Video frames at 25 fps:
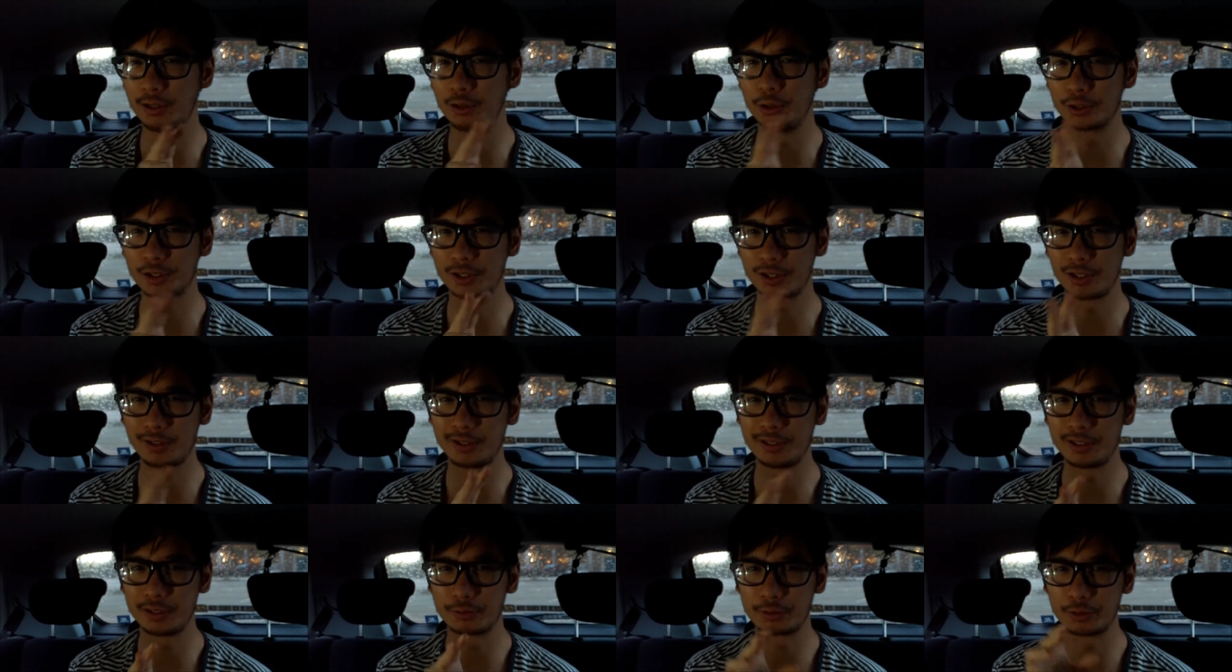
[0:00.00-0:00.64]
I look
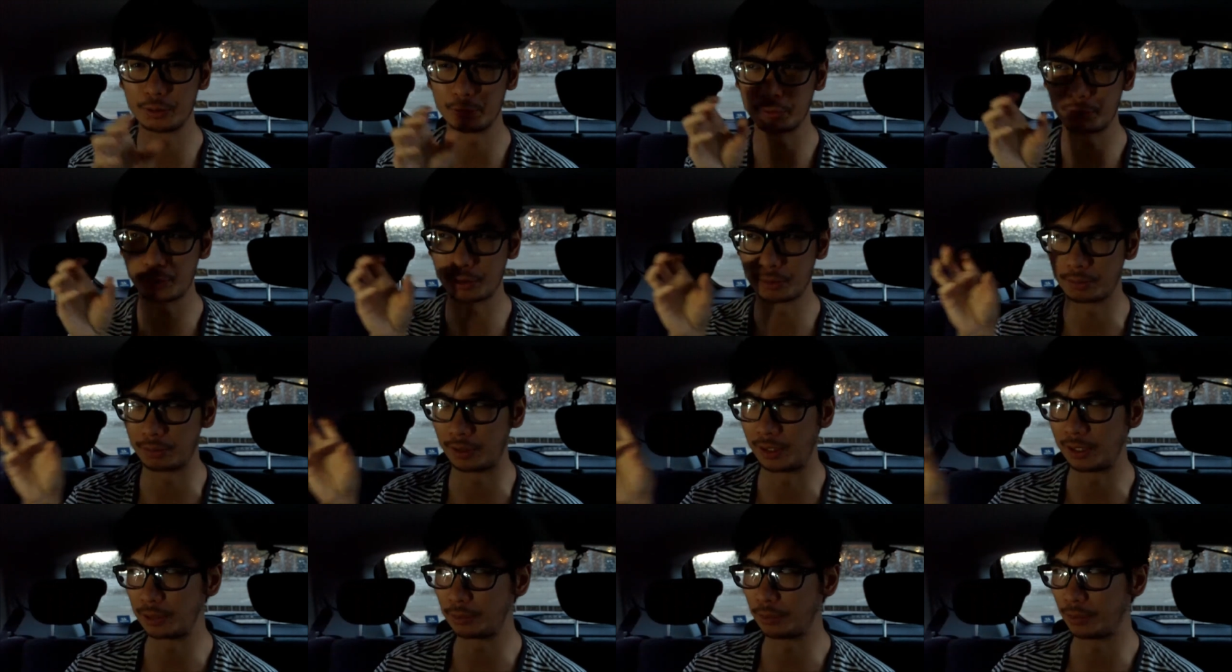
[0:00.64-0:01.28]
slightly different
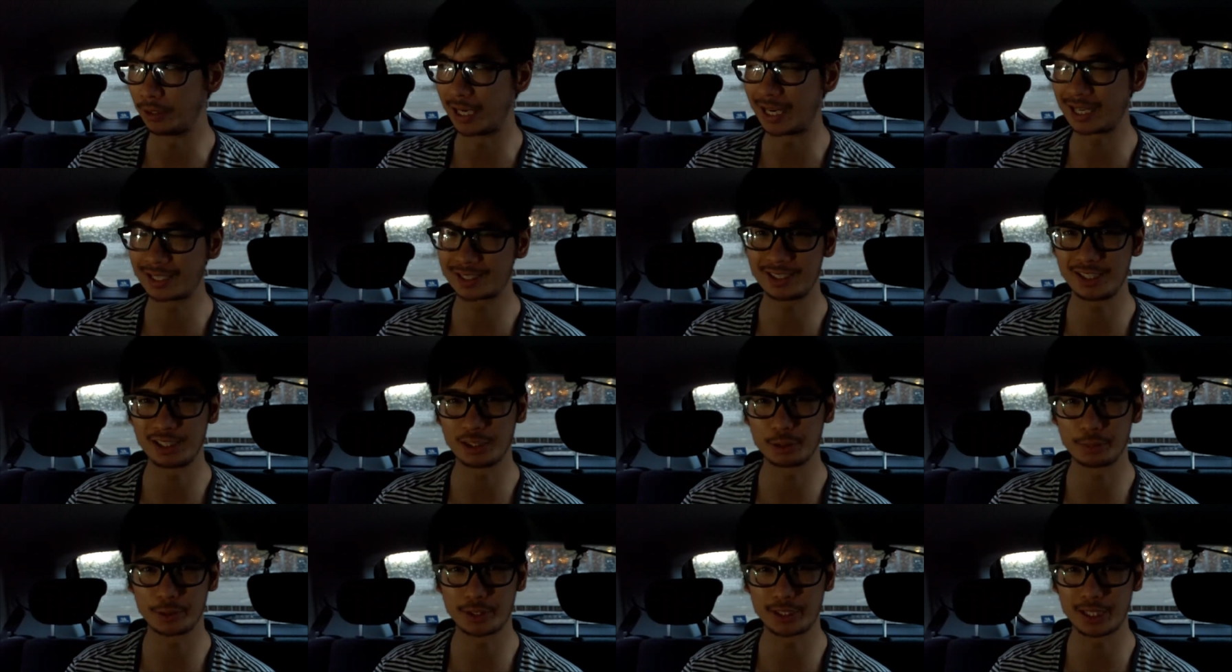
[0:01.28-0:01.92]
from like my
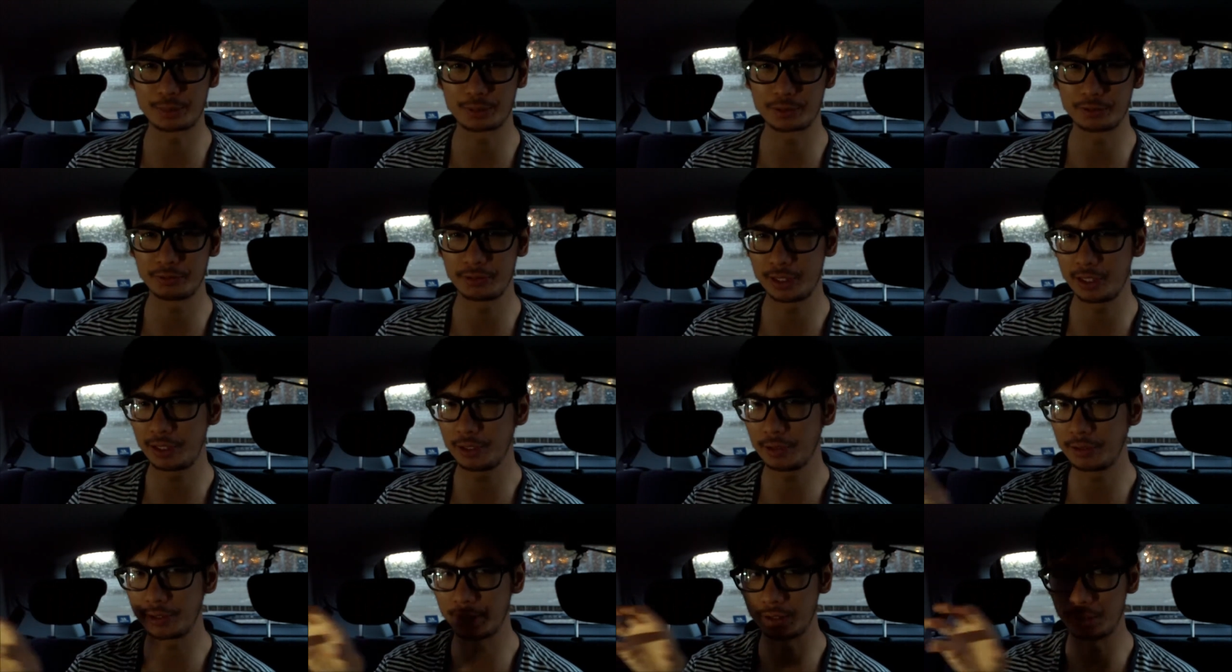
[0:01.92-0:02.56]
axes of perception
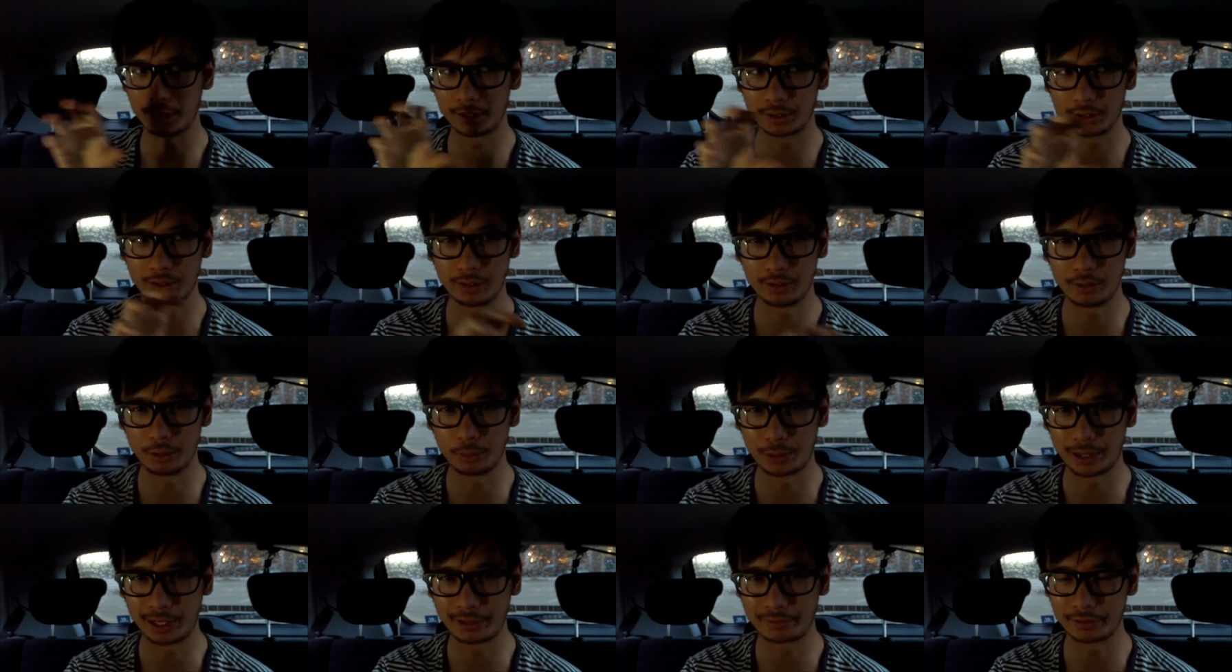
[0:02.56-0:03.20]
video and like
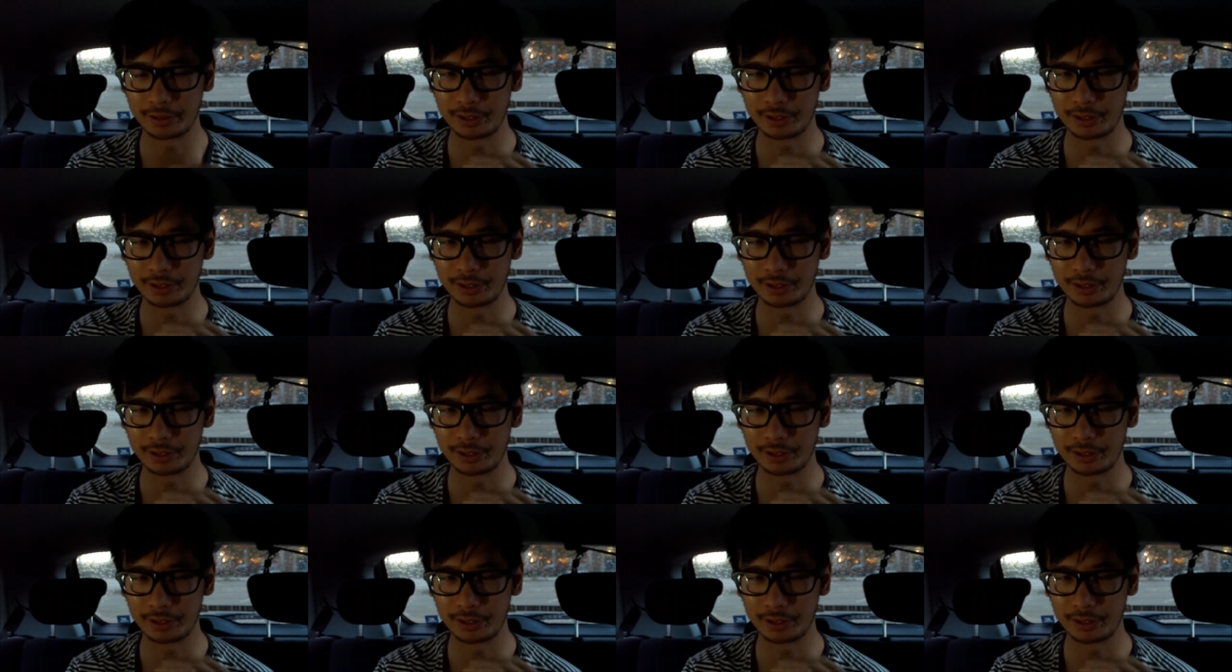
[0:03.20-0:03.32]
the one